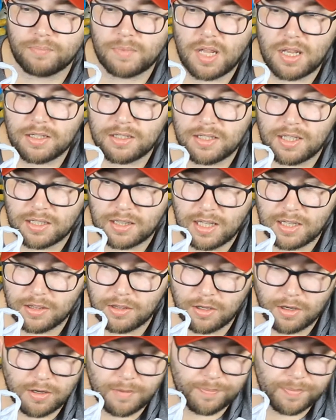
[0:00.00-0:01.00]
I'll stick that
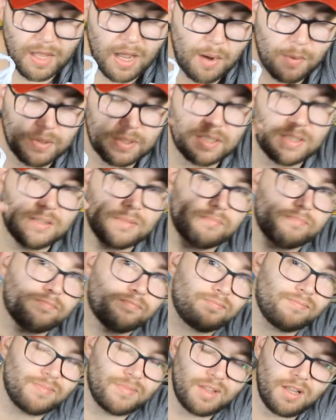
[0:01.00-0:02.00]
there. That was
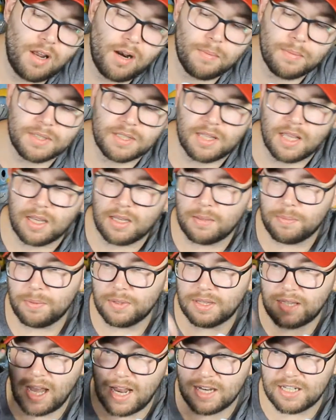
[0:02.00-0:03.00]
not a mistake,
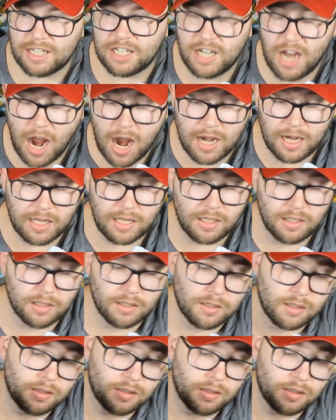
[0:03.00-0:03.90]
but that is shiny.